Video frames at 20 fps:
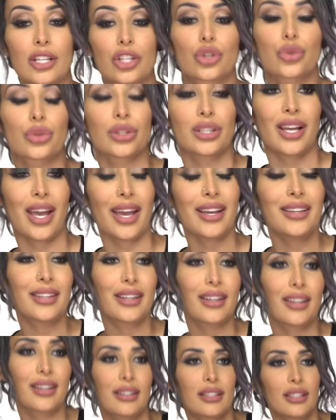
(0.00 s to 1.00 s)

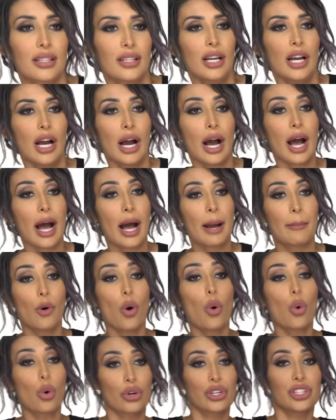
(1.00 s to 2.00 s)
created
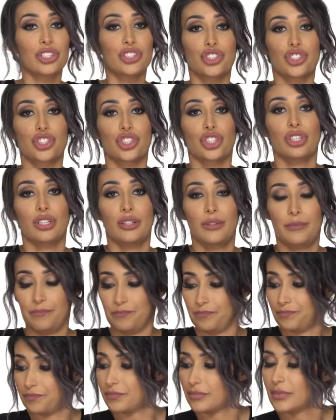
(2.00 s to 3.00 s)
orange.
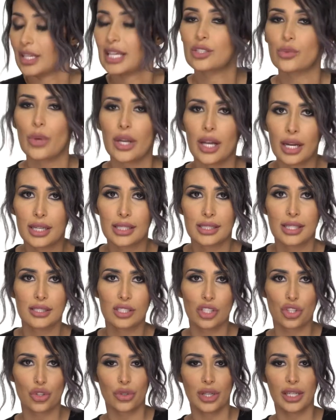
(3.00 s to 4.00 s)
That's why
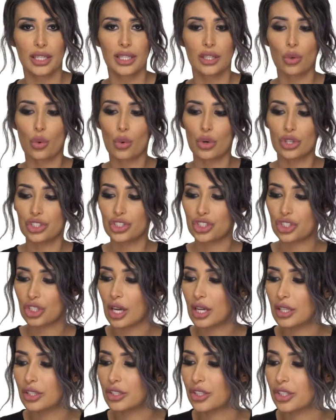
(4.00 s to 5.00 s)
Anastasia created orange
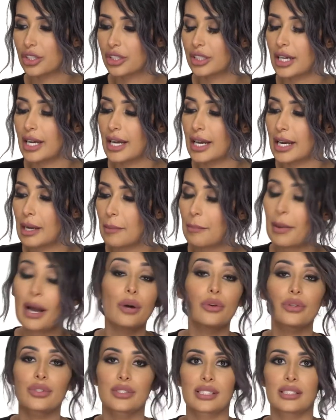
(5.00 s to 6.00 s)
colored
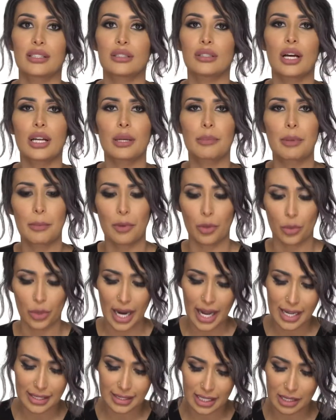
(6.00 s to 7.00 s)
powders. And a lot of people were
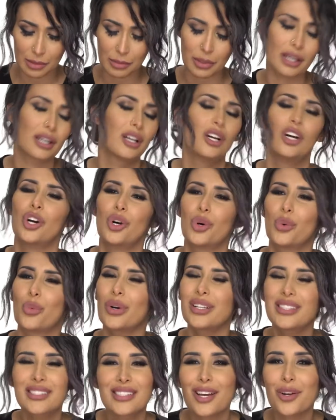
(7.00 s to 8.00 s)
asking me,
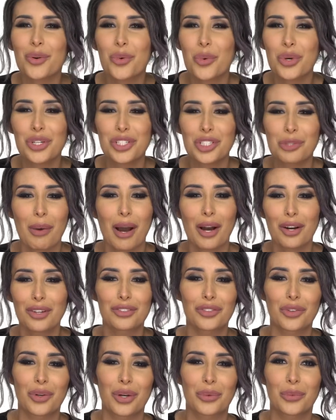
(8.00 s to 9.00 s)
what's that orange powder
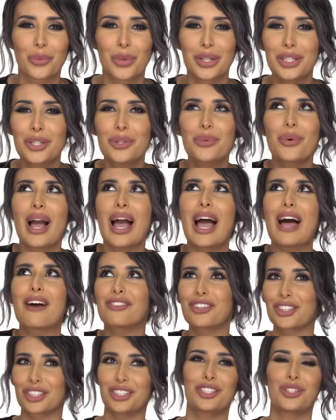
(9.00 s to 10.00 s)
for? When are you
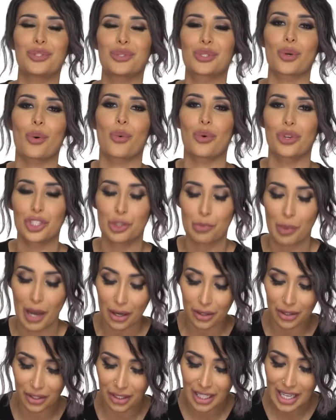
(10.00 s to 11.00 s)
ever going to use orange
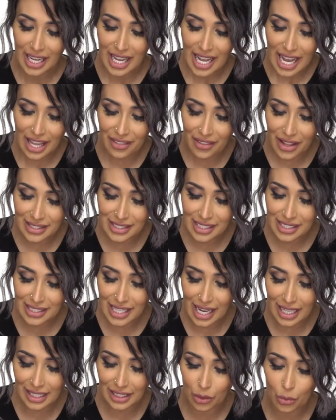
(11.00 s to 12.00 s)
powder? And that's
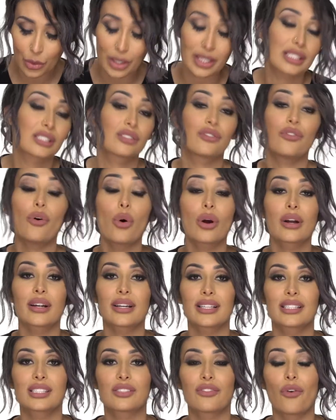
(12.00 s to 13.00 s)
exactly what it's for.
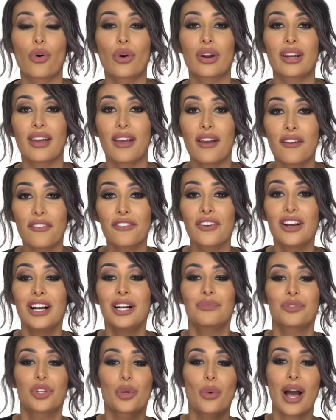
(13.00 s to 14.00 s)
It's for if
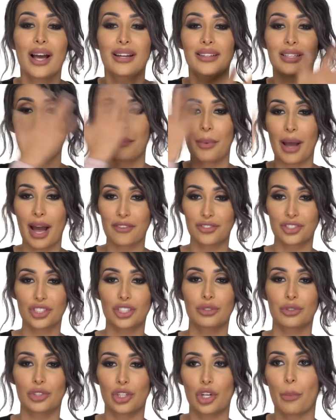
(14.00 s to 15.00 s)
you end up,
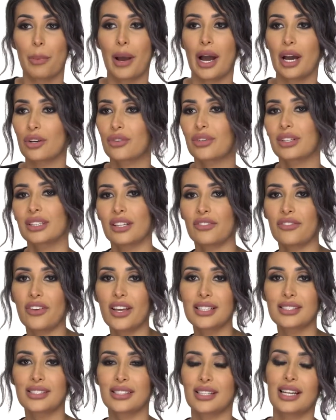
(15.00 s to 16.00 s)
after powdering the
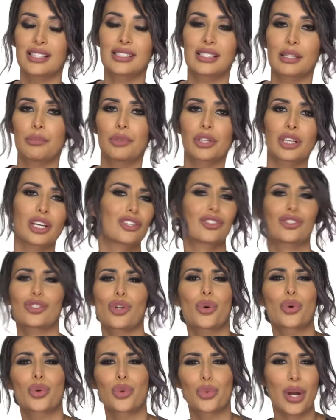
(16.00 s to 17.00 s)
face, it ends up looking
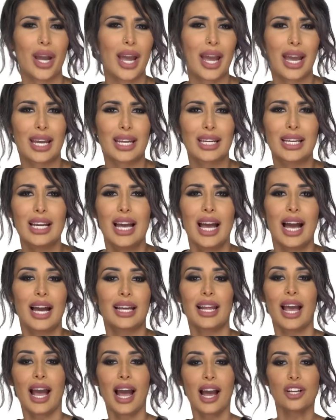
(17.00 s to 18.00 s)
so gray
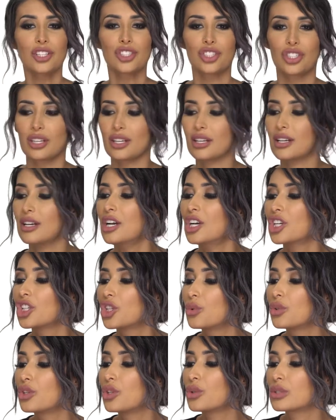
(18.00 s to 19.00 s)
and ashy,
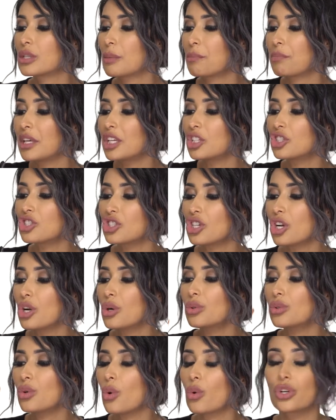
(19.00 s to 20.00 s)
you would use a peach
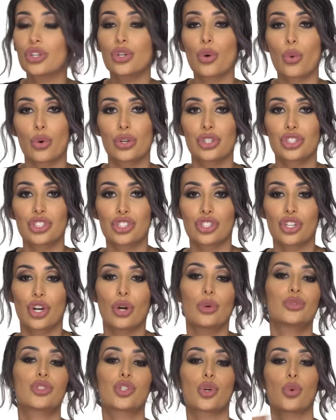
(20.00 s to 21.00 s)
tone or an orange
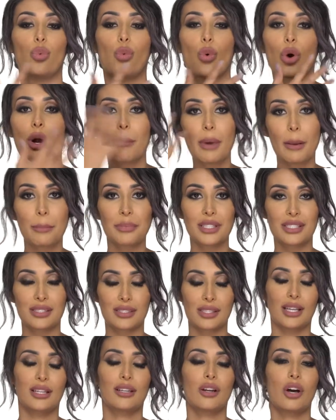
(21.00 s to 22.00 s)
tone to warm up the
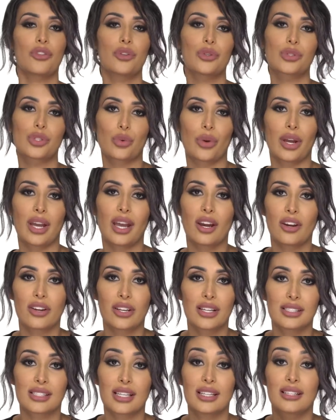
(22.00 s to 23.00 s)
skin on those gray
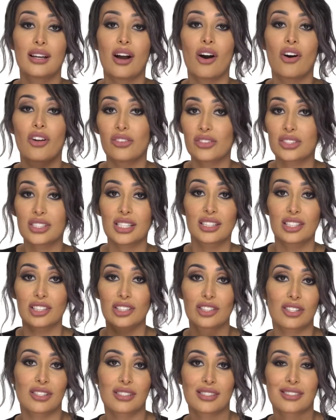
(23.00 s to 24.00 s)
areas, and all of a sudden it
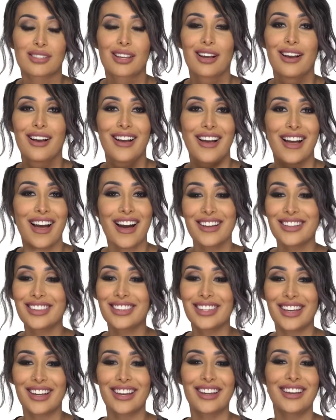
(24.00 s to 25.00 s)
looks
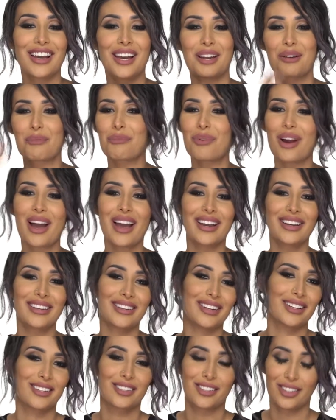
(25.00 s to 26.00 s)
healthy and bright
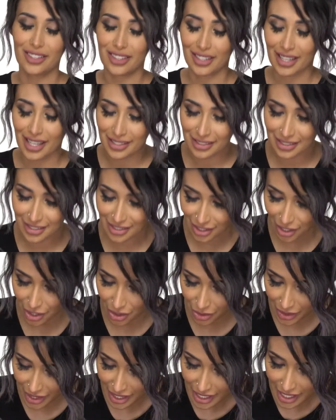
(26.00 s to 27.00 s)
and good again.
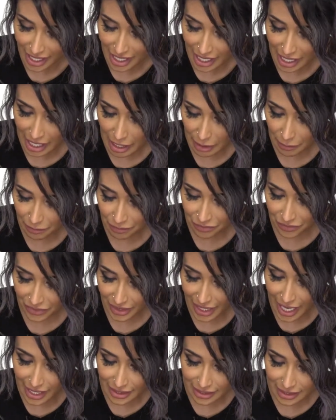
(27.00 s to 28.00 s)
So
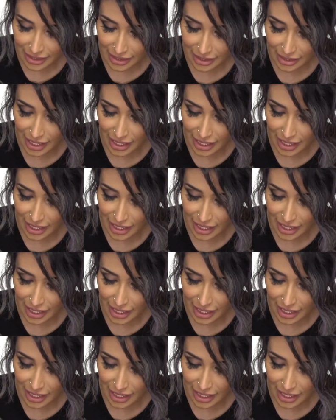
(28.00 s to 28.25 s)
that's